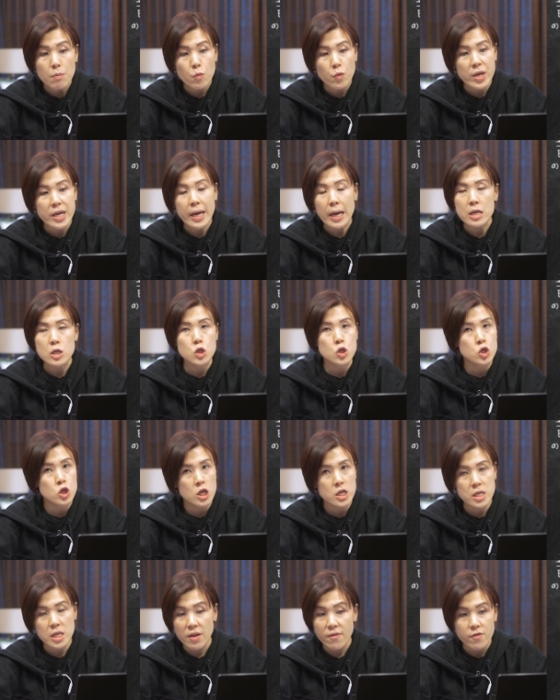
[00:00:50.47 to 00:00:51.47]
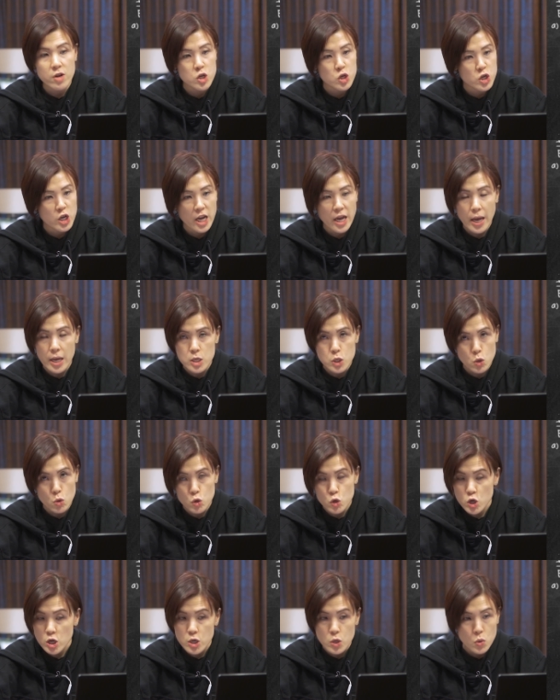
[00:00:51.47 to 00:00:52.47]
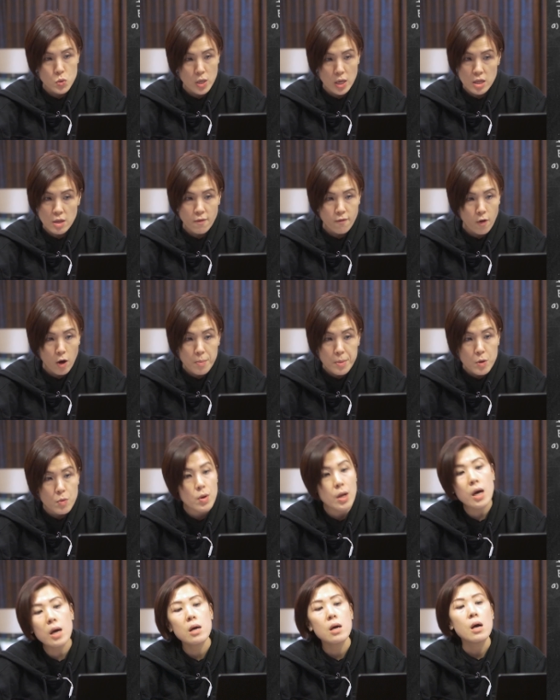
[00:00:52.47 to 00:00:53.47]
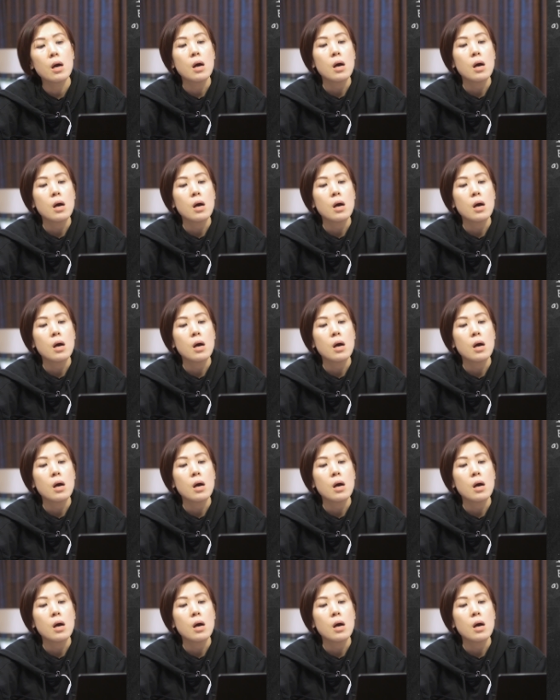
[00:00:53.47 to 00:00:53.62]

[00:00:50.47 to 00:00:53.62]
we can just differentiate as usual using the formula.